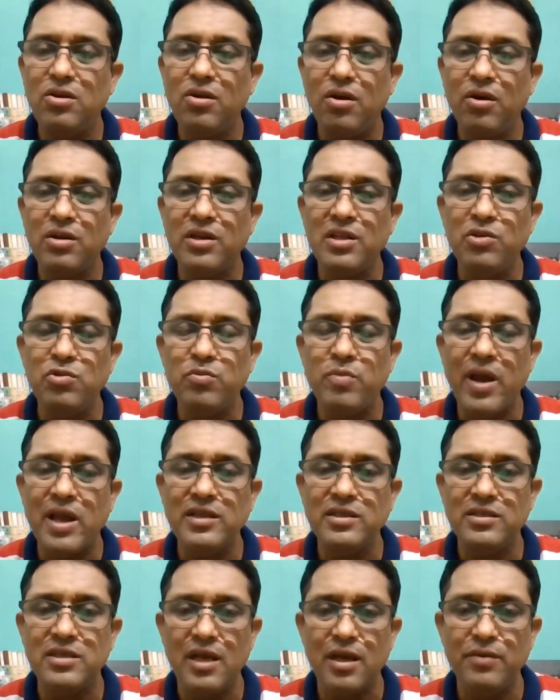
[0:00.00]
or you might
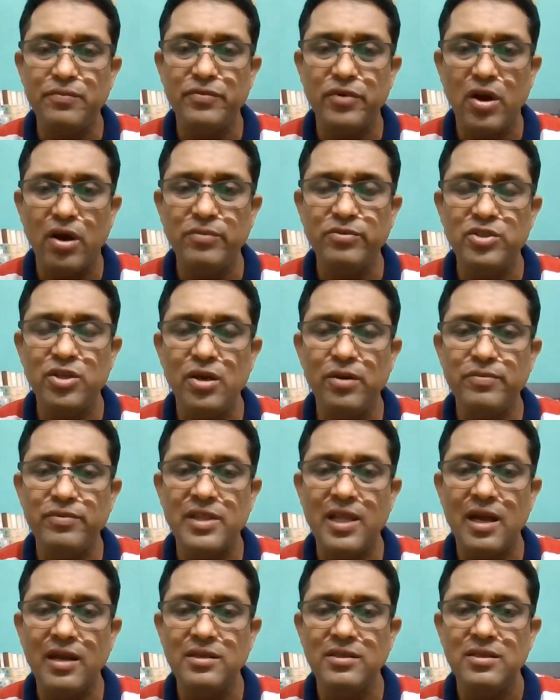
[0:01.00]
have observed
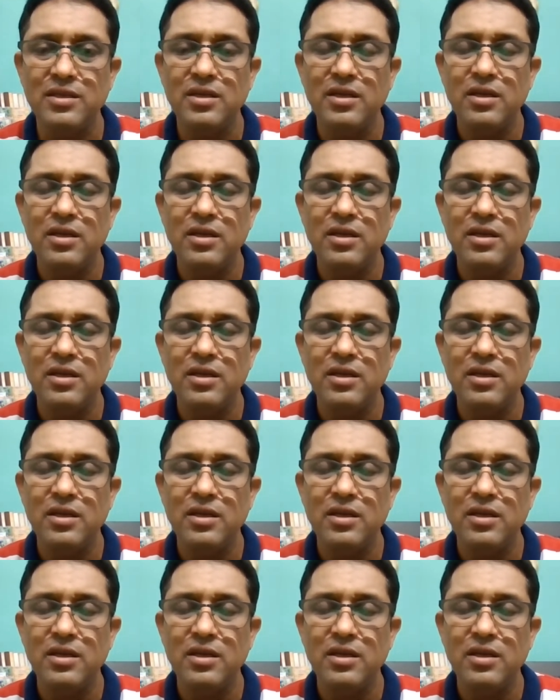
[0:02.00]
that